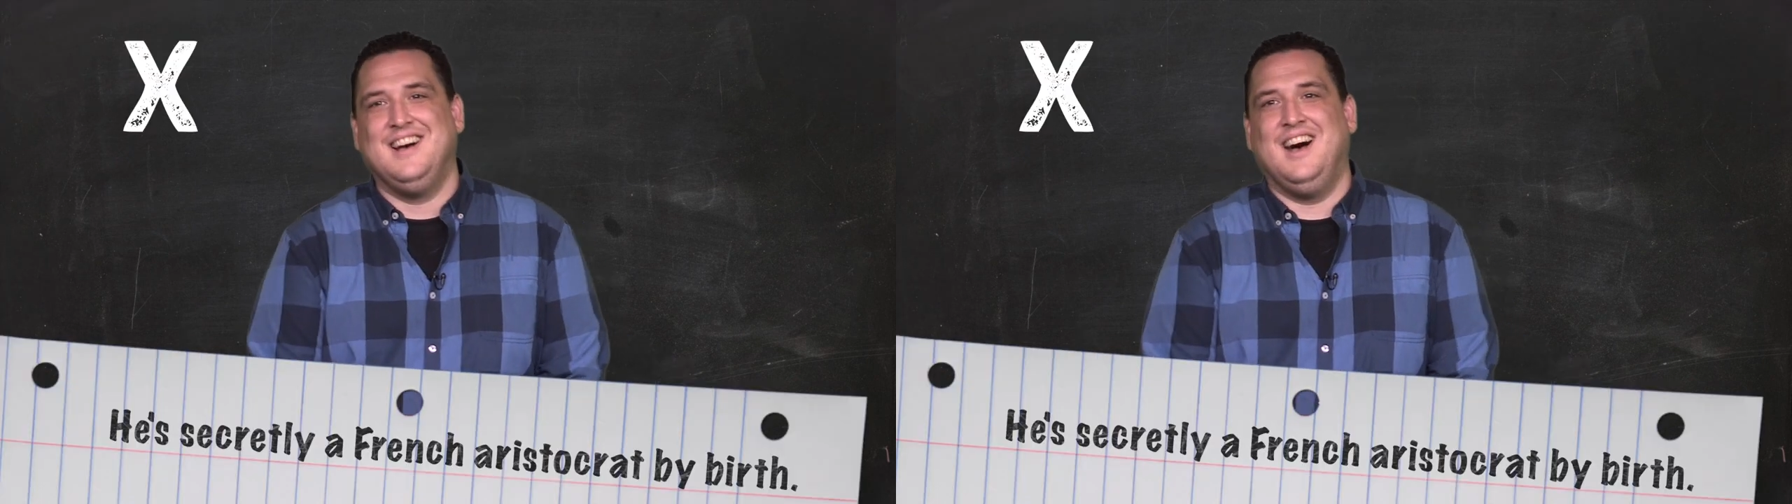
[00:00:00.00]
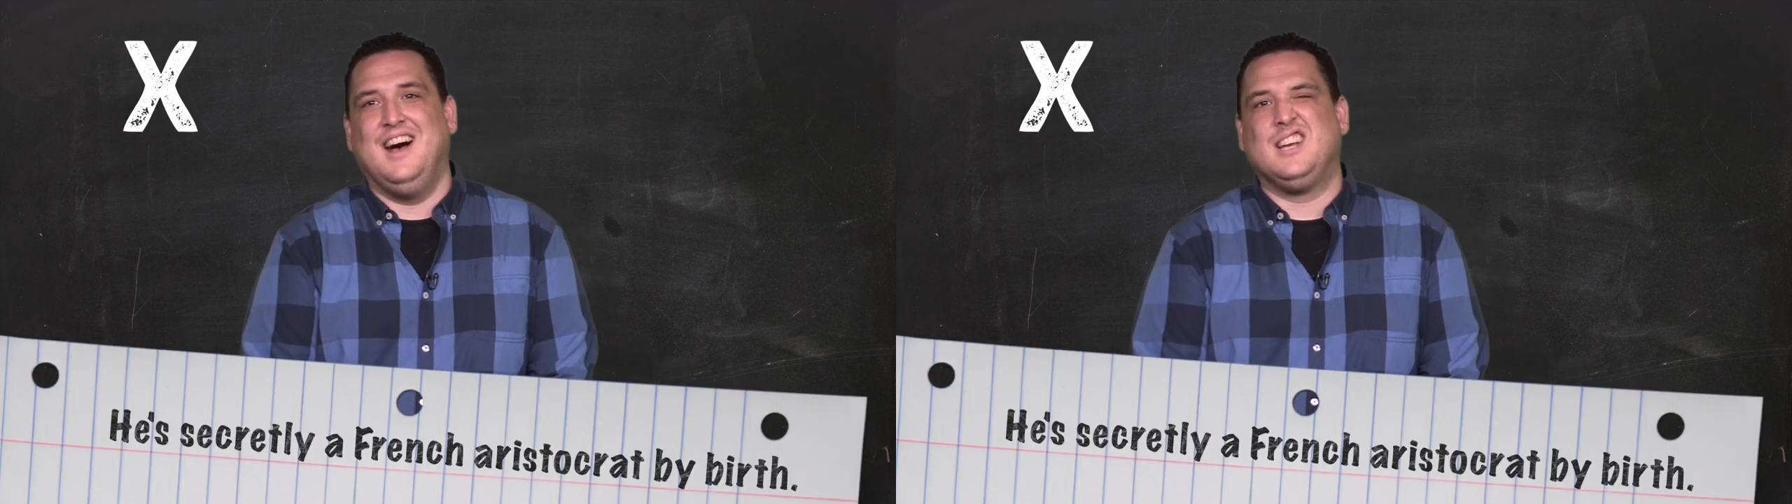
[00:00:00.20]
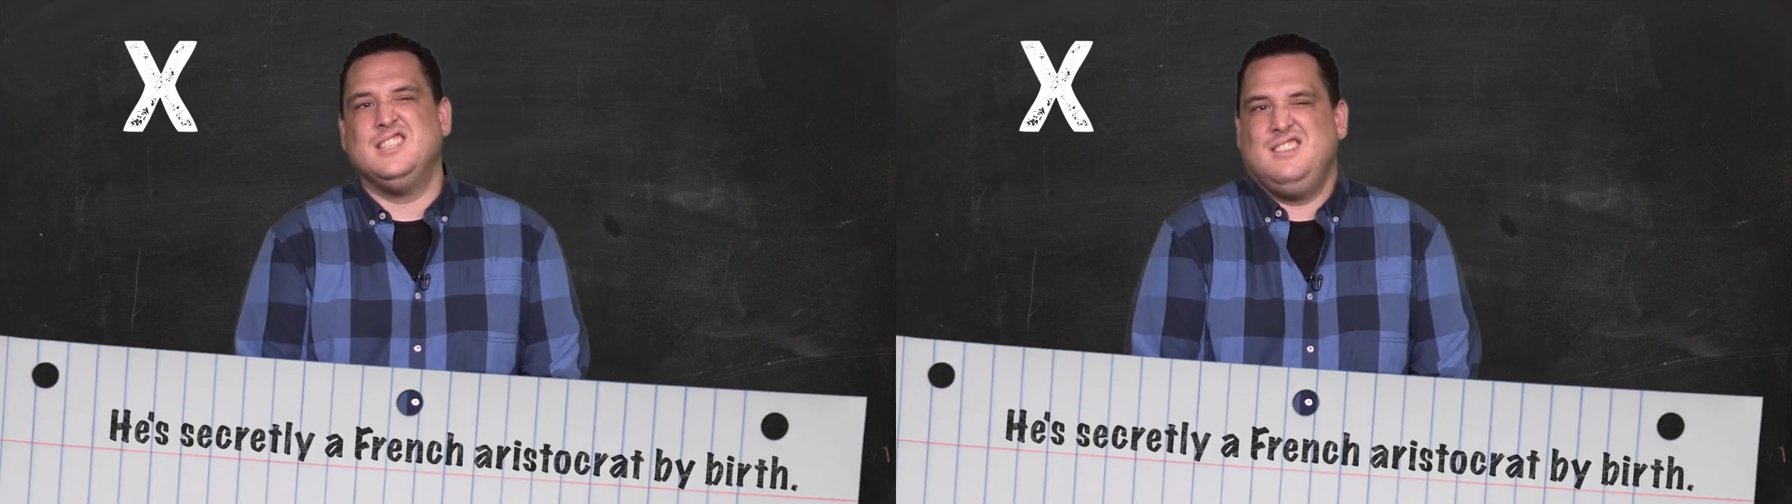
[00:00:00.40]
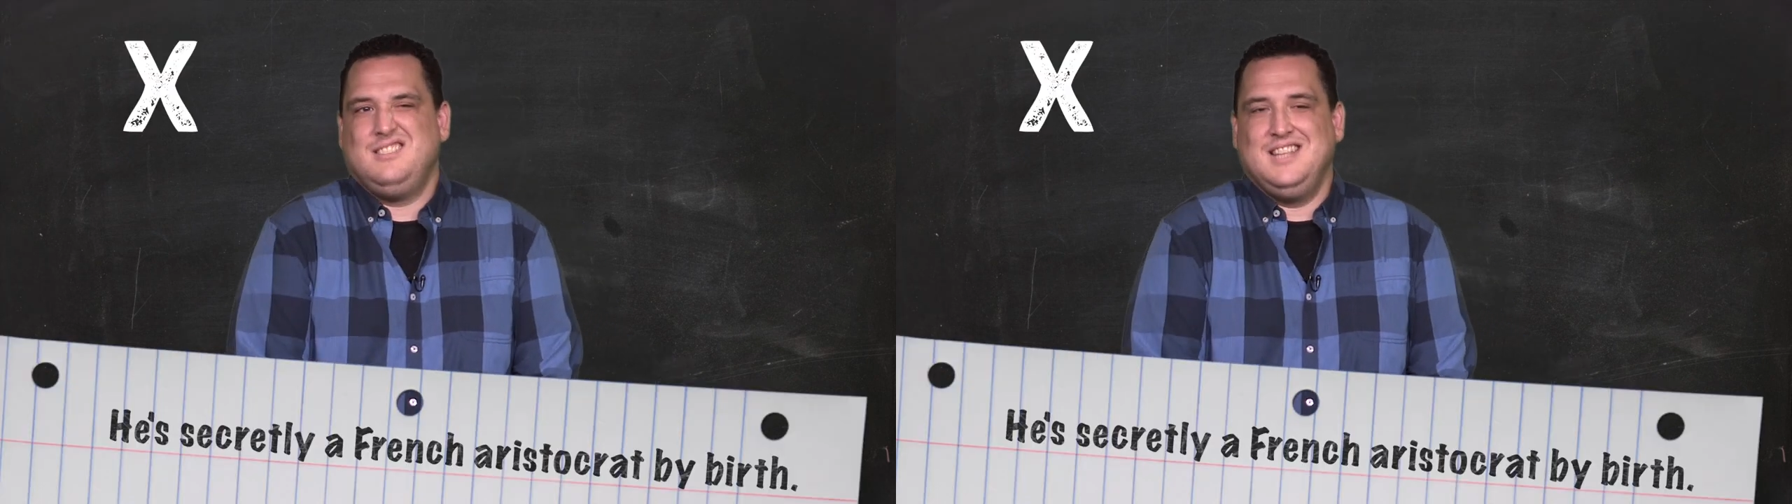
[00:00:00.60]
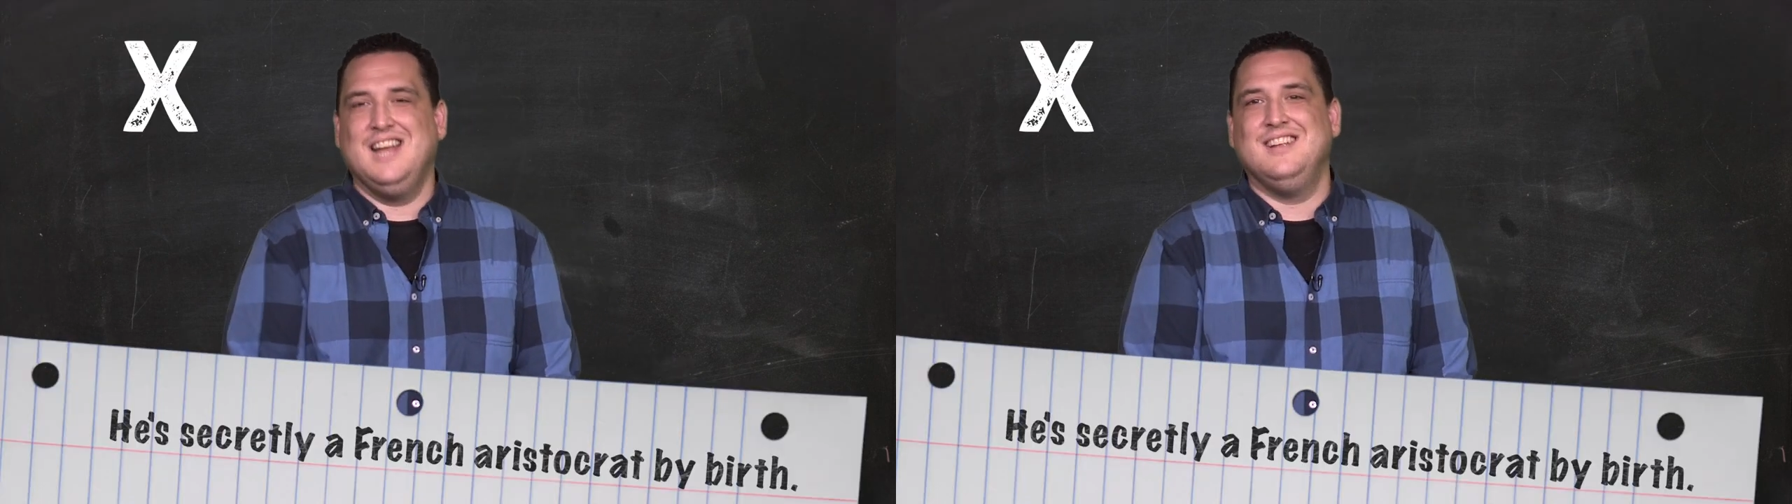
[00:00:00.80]
because uh, he
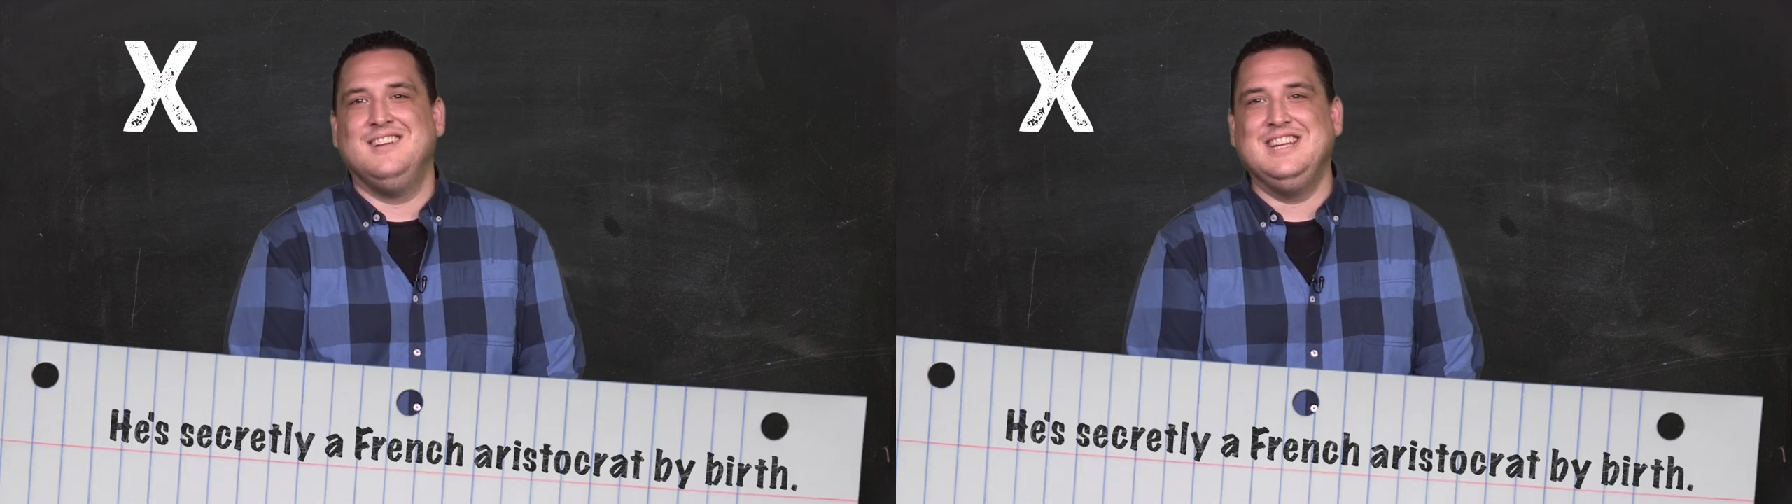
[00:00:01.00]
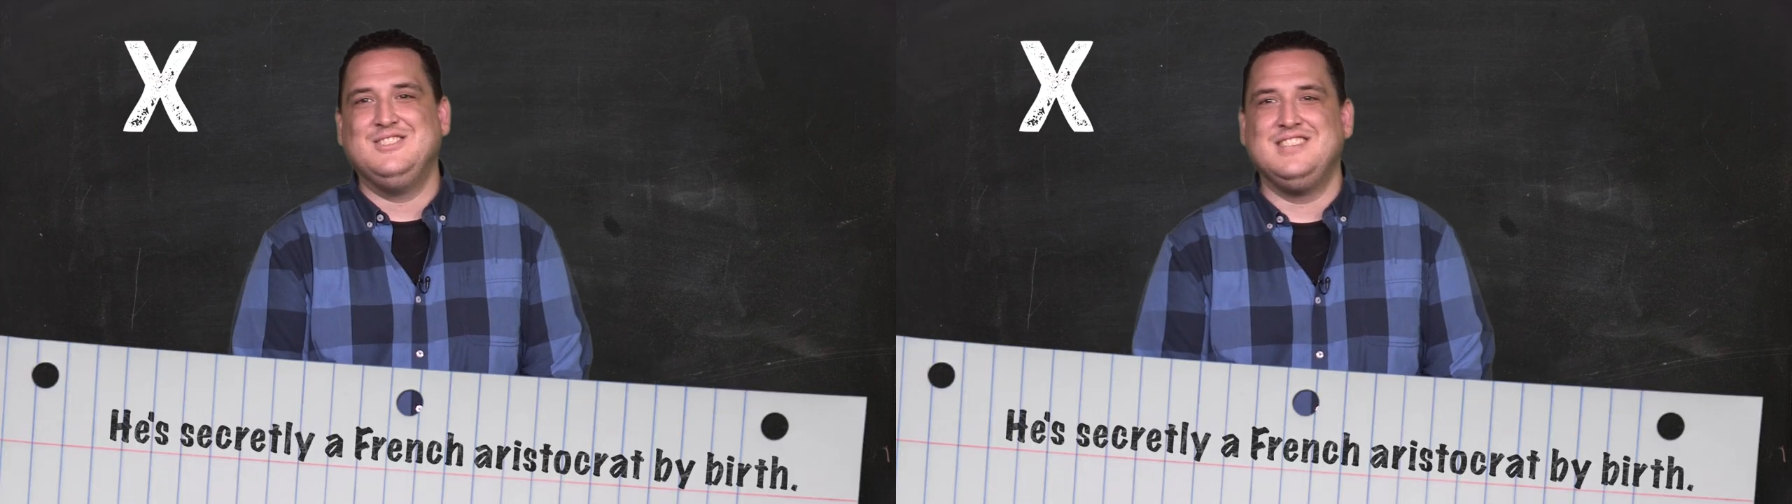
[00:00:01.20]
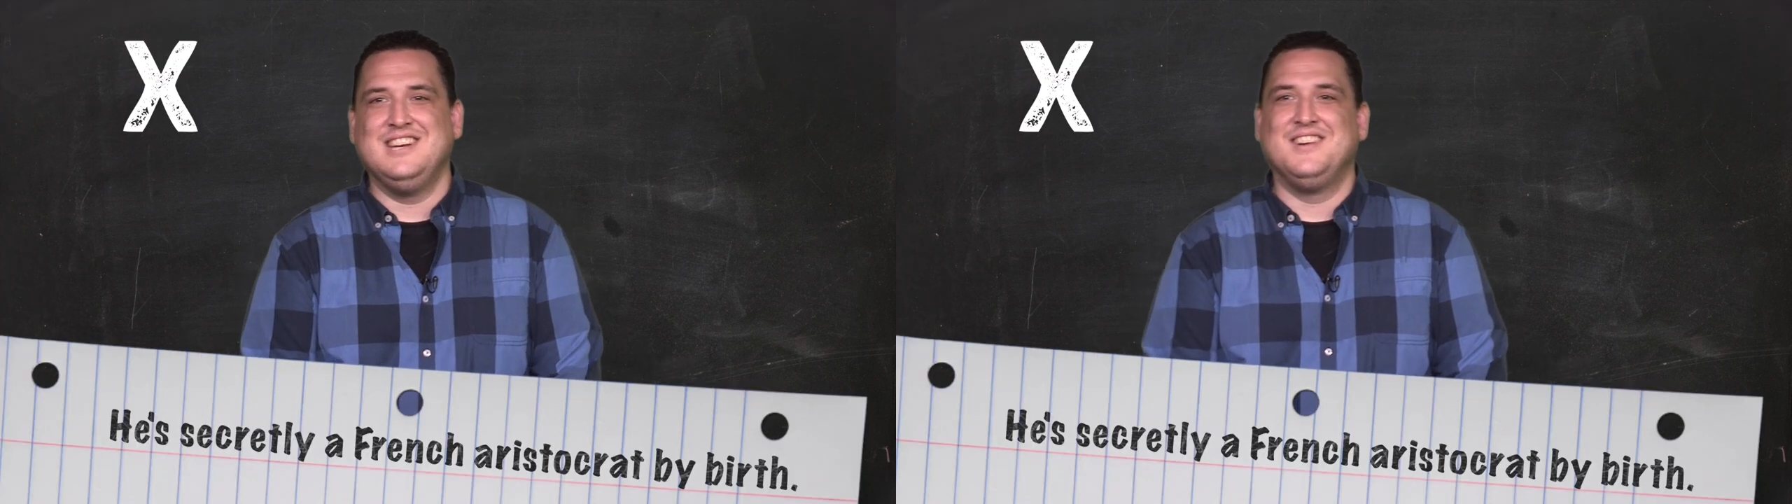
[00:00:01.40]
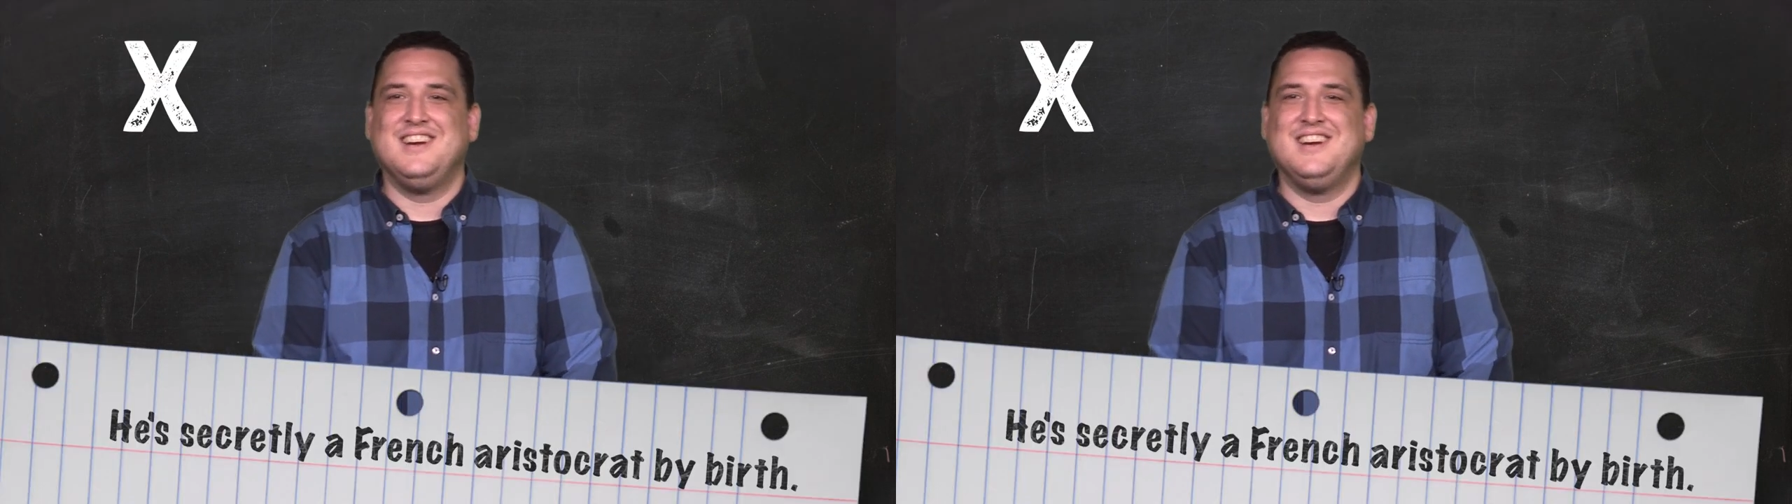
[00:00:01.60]
isn't that interesting of a